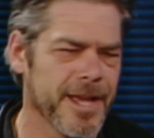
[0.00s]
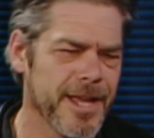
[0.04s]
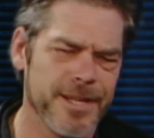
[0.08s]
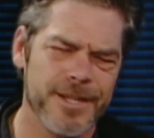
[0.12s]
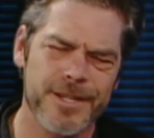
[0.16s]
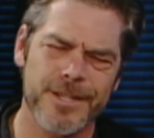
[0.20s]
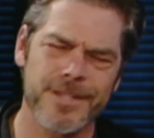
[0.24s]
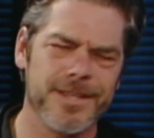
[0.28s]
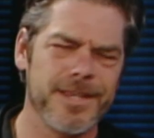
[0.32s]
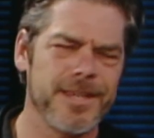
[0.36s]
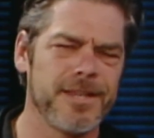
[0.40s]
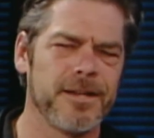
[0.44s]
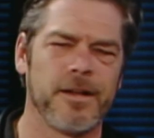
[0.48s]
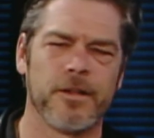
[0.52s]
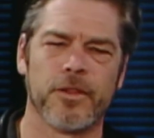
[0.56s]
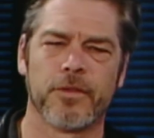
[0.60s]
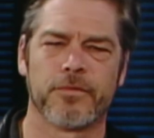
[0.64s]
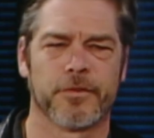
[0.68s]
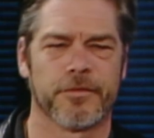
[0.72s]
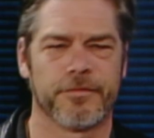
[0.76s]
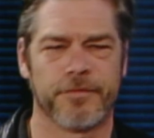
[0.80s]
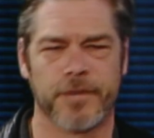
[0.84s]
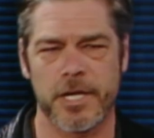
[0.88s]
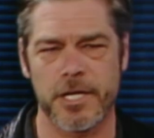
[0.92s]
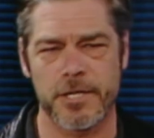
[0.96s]
And you see it all
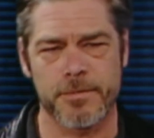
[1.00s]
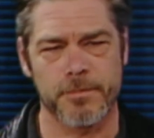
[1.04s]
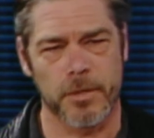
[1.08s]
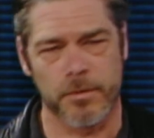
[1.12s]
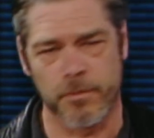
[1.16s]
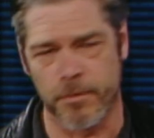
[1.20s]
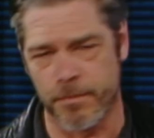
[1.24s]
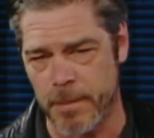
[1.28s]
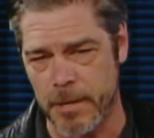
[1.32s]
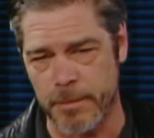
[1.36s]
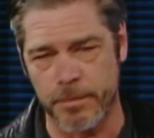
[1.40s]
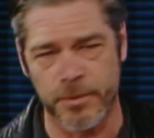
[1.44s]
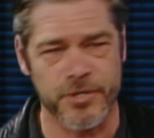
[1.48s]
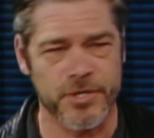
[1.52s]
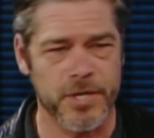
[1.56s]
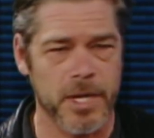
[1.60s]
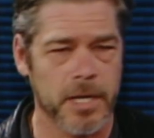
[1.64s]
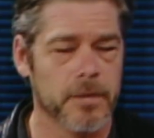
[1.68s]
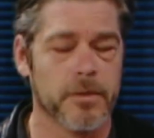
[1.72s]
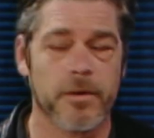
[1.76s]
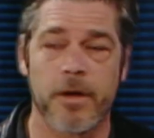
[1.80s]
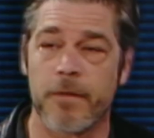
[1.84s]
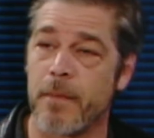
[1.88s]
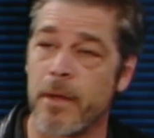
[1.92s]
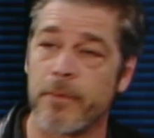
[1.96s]
over Facebook with people saying,
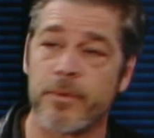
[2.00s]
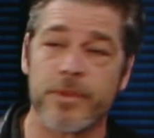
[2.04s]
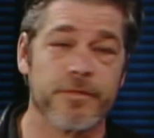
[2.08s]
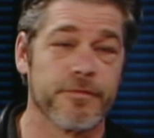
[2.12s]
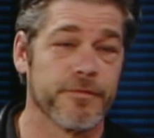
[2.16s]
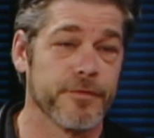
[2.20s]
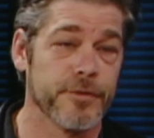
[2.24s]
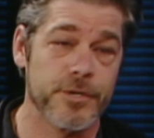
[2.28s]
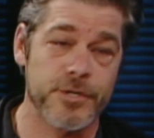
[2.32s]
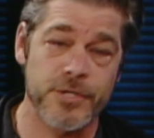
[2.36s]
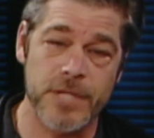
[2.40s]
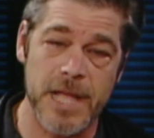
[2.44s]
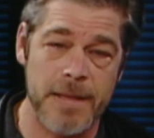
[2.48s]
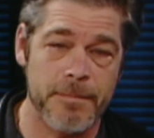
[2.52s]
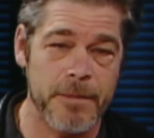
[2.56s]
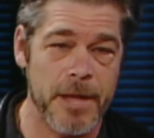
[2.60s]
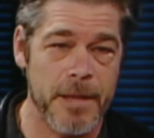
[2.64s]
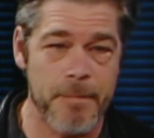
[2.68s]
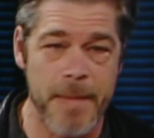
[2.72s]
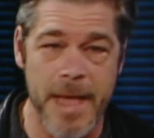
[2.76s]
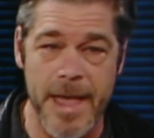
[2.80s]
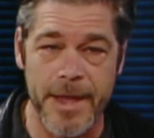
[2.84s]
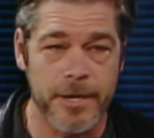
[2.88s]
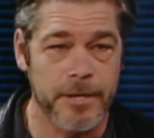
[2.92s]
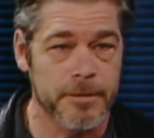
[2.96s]
oh, I remember the first time I
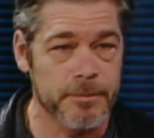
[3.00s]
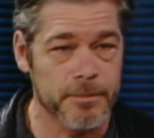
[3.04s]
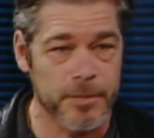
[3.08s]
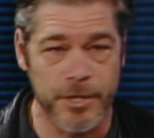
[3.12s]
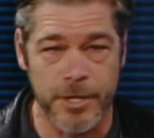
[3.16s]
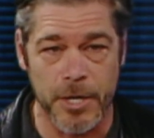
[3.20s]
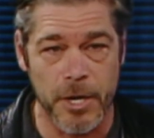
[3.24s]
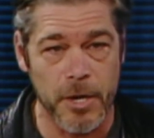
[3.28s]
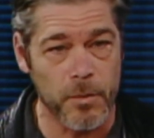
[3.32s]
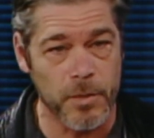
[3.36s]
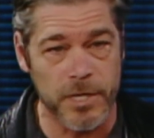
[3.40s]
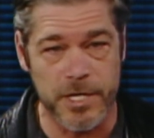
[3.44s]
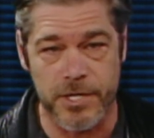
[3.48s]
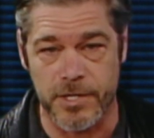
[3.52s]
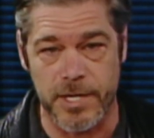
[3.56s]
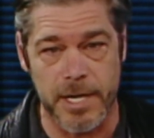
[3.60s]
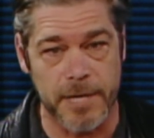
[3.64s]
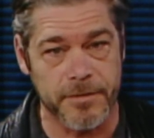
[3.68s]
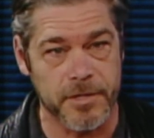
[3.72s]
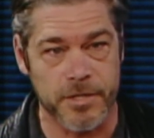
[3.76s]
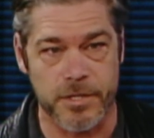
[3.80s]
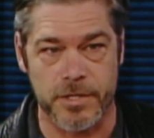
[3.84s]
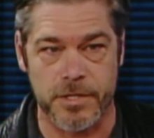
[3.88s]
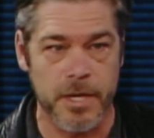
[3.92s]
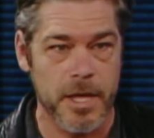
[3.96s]
met him, you know, we just had
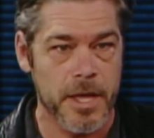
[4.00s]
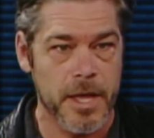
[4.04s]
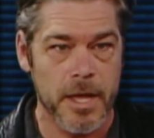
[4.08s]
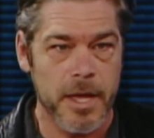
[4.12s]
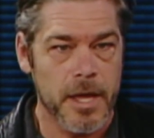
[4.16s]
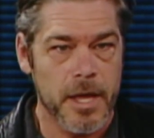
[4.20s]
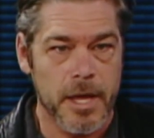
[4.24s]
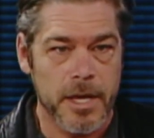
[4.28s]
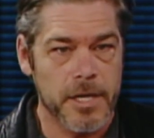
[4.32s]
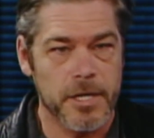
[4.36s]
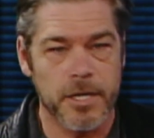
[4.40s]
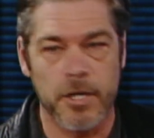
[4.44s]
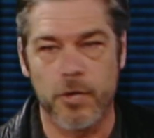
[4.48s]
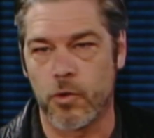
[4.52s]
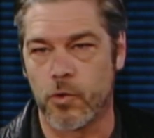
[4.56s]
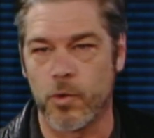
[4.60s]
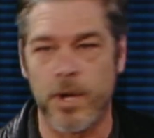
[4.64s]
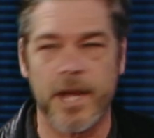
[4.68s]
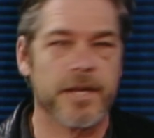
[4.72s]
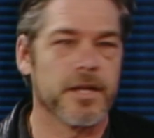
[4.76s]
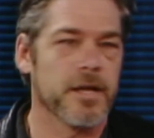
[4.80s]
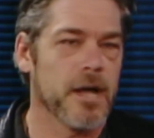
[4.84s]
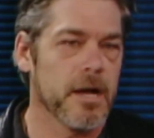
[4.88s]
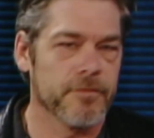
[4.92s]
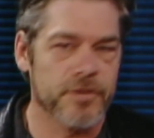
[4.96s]
this, you know,
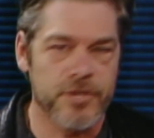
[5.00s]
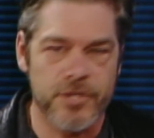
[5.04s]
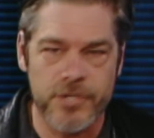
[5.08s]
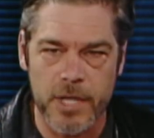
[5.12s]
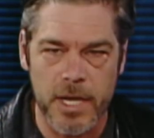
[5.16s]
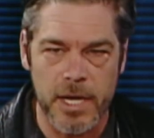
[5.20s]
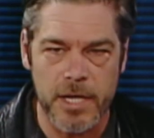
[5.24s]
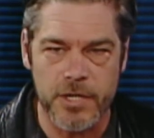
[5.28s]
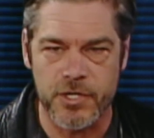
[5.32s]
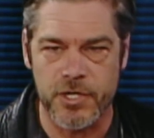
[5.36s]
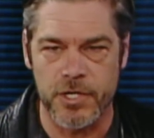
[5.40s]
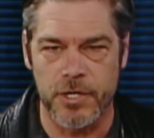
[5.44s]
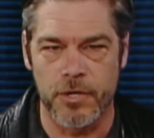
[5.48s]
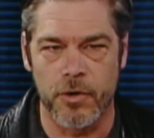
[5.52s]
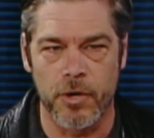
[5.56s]
great conversation.